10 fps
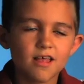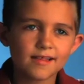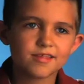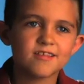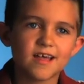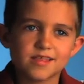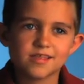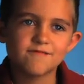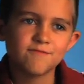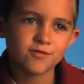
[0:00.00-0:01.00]
lots and
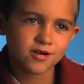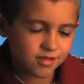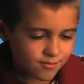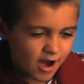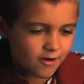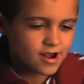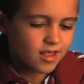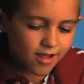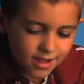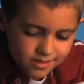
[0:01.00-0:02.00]
lots of books about
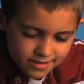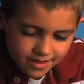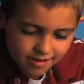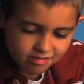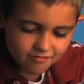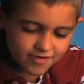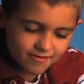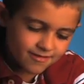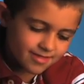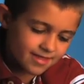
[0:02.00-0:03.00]
lots and lots of
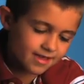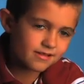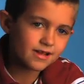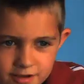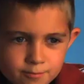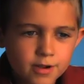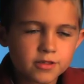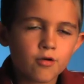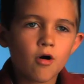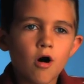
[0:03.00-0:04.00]
different things.
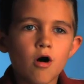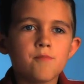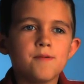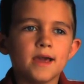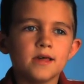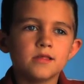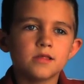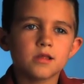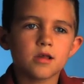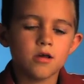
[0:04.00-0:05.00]
But they're all
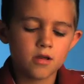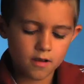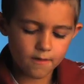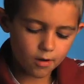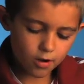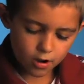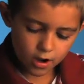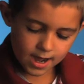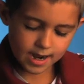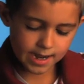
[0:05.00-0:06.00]
based
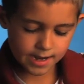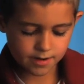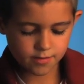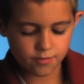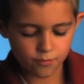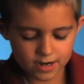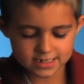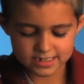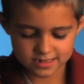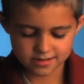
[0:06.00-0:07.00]
on
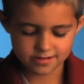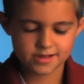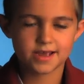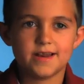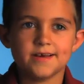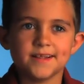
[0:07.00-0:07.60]
what Jesus did.